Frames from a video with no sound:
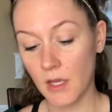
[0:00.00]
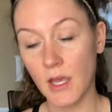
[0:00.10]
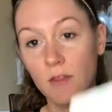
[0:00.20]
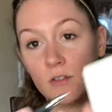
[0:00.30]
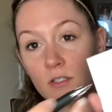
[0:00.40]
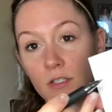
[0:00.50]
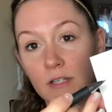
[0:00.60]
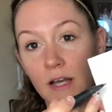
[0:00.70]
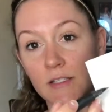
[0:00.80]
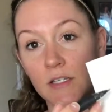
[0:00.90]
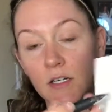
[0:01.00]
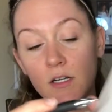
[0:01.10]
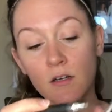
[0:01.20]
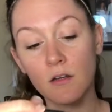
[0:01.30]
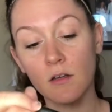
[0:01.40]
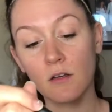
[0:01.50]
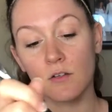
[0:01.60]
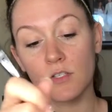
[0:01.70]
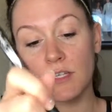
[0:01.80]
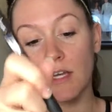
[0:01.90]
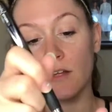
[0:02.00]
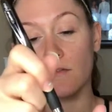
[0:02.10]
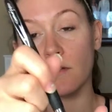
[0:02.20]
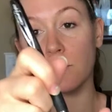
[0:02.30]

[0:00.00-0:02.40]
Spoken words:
and there's little dots here. Just kind of